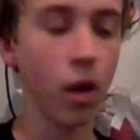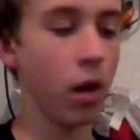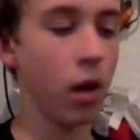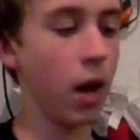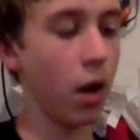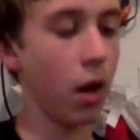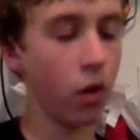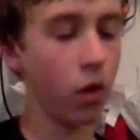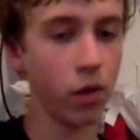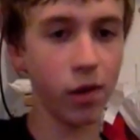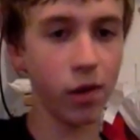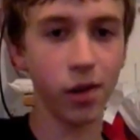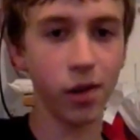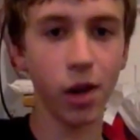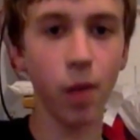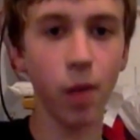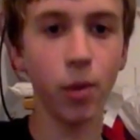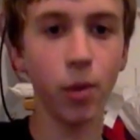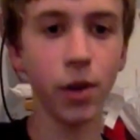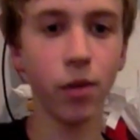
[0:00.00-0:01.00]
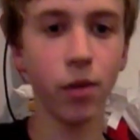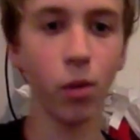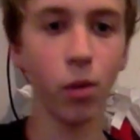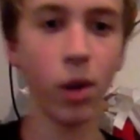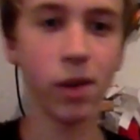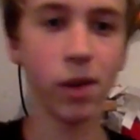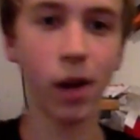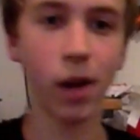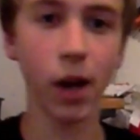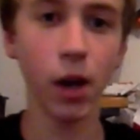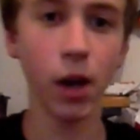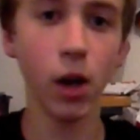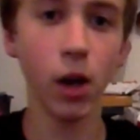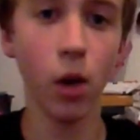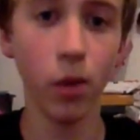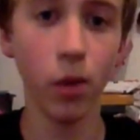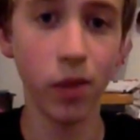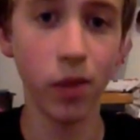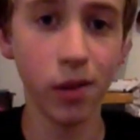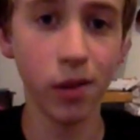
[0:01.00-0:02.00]
Now, there's a couple different ways that I could
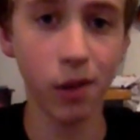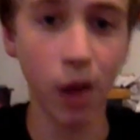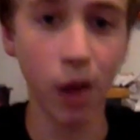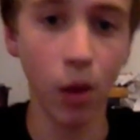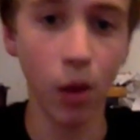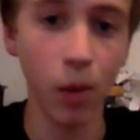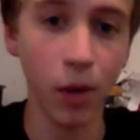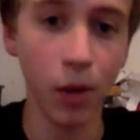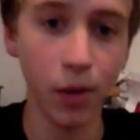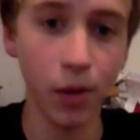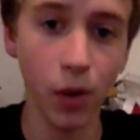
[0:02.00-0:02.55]
go with the scale mail,